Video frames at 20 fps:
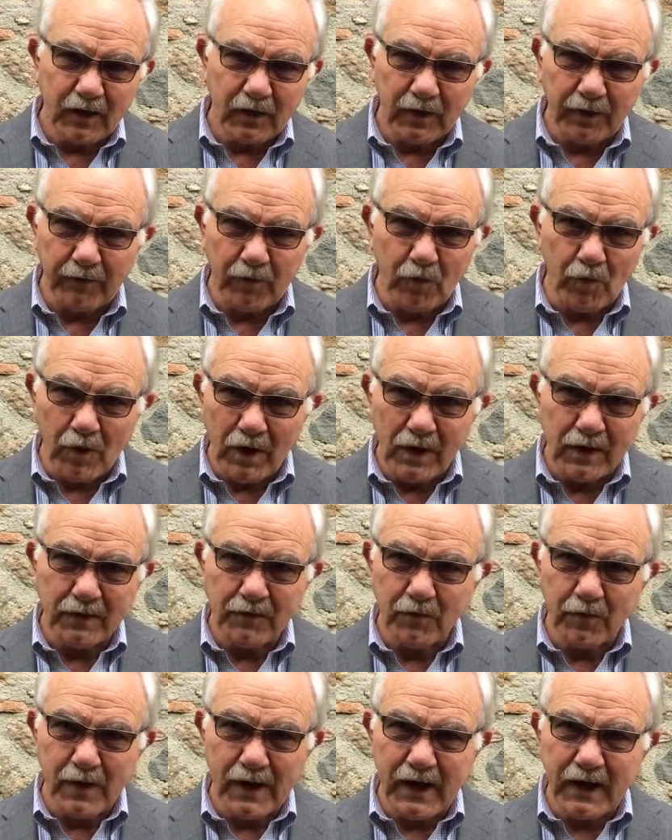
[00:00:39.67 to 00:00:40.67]
level
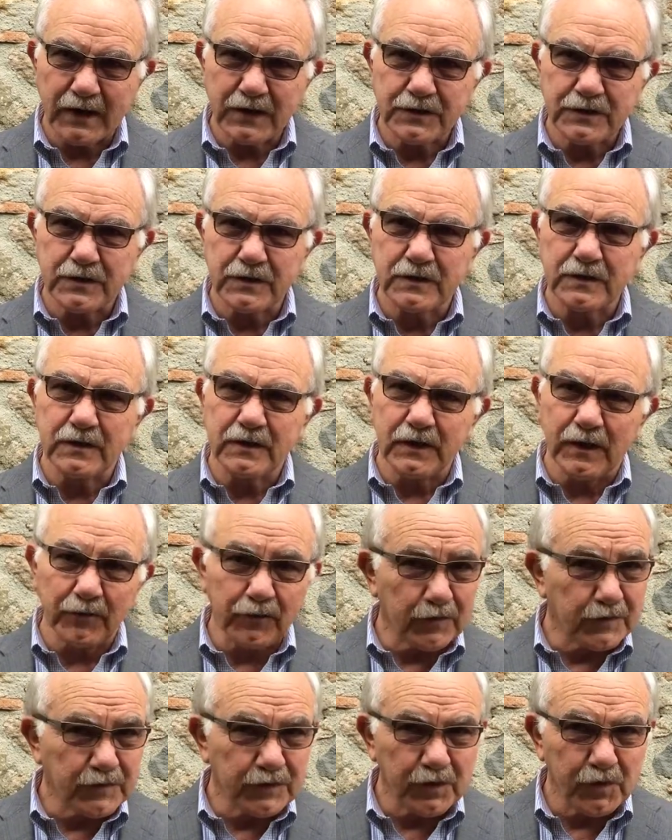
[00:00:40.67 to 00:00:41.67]
1, reaction,
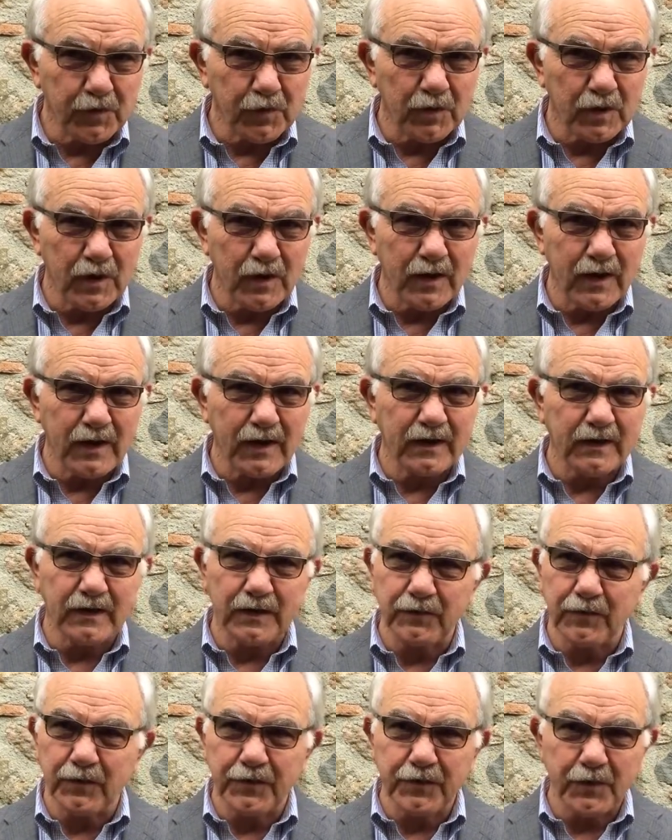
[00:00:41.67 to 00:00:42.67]
level 2, learning,
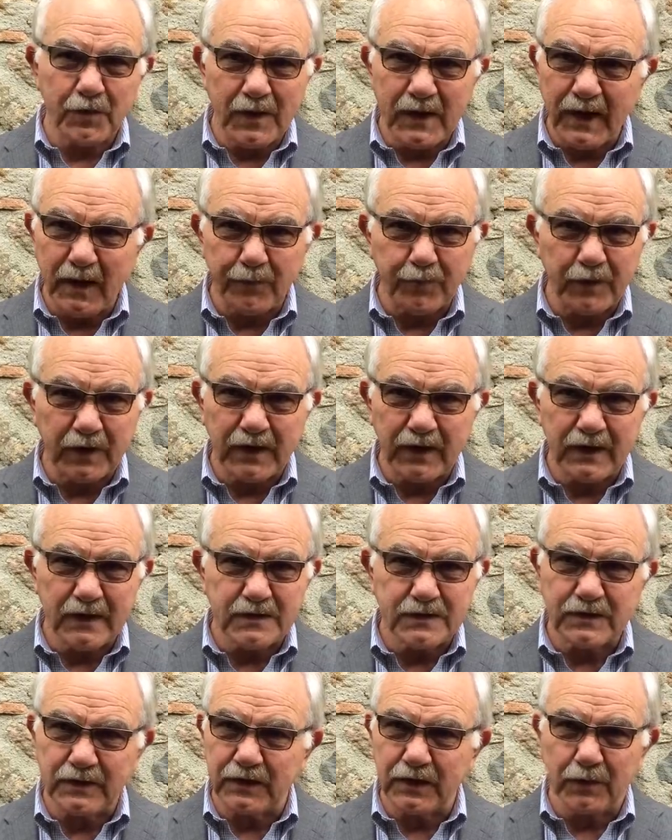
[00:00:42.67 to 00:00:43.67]
level 3,
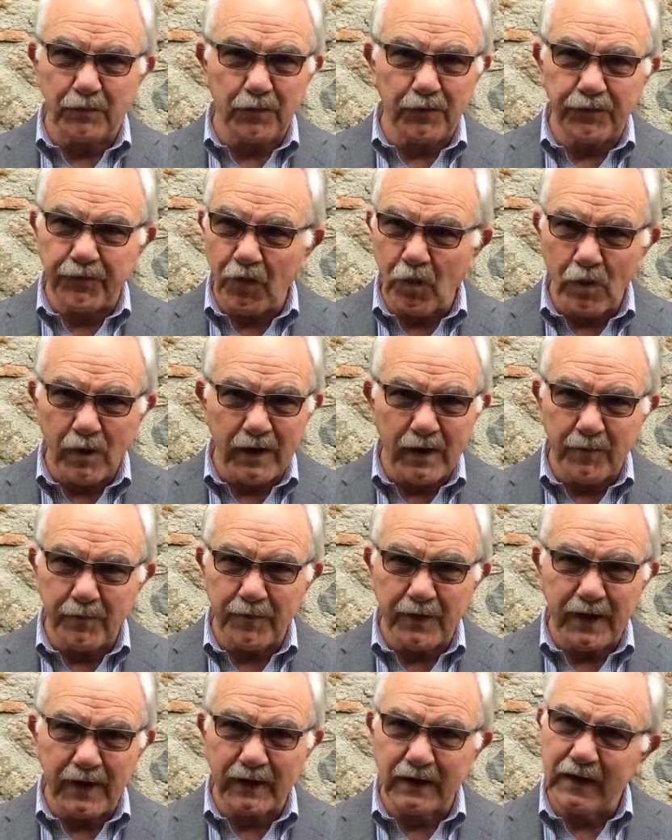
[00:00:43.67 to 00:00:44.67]
application, level 4,
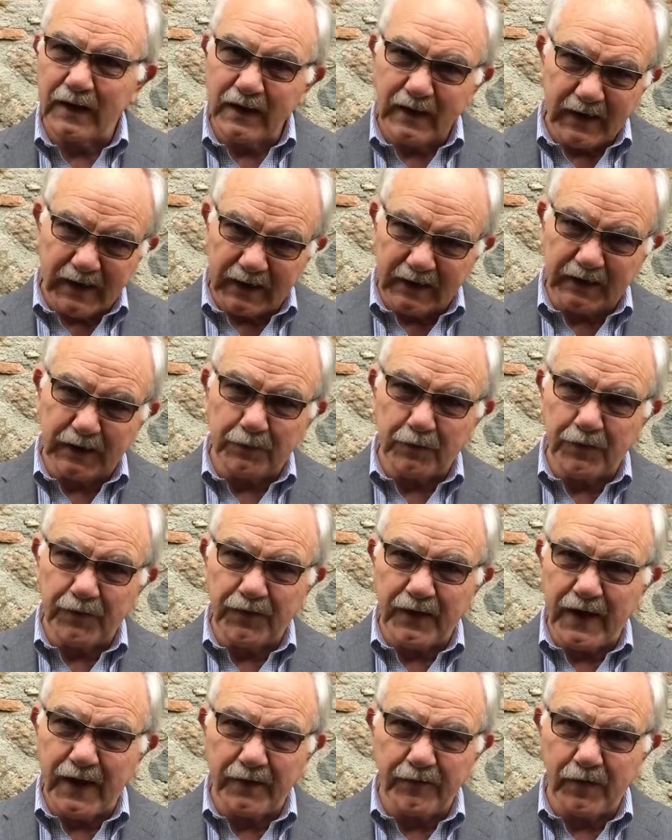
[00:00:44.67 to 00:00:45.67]
impact, and level
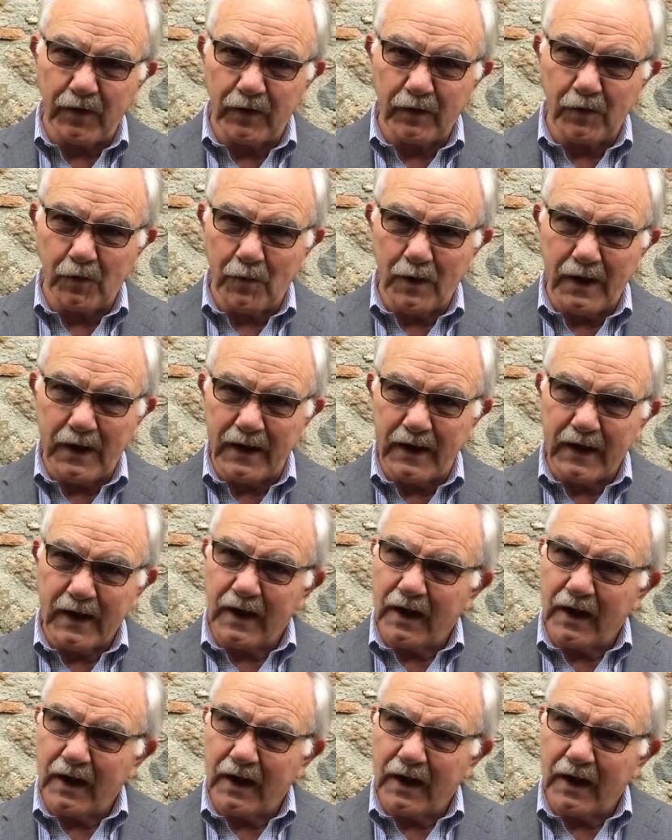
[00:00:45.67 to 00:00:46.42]
5, ROI.